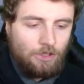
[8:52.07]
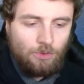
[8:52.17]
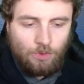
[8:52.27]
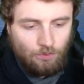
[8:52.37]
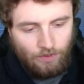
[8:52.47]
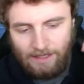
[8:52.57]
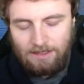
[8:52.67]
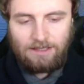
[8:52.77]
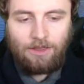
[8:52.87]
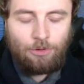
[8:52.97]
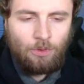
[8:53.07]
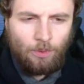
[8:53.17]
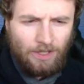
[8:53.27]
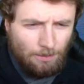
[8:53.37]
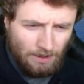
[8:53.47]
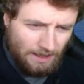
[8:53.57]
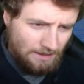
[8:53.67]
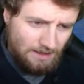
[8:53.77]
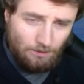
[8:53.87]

you could recklessly throw away your planes